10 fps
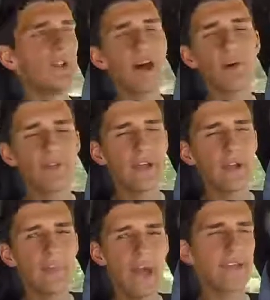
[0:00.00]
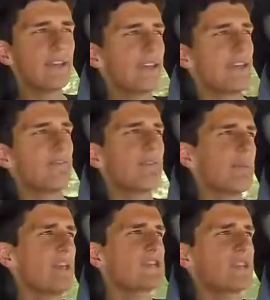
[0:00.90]
So not only are you packing in
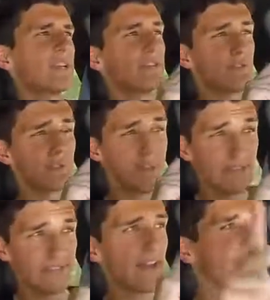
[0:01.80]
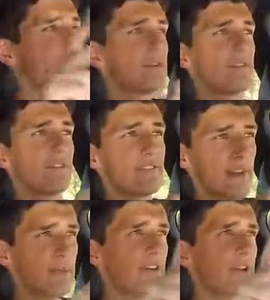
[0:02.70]
information into the title, the
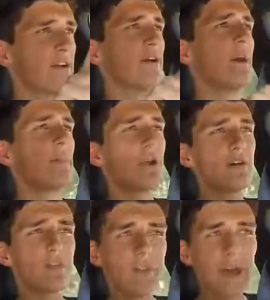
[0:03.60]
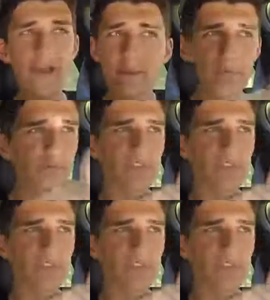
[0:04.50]
subtitle, but also the item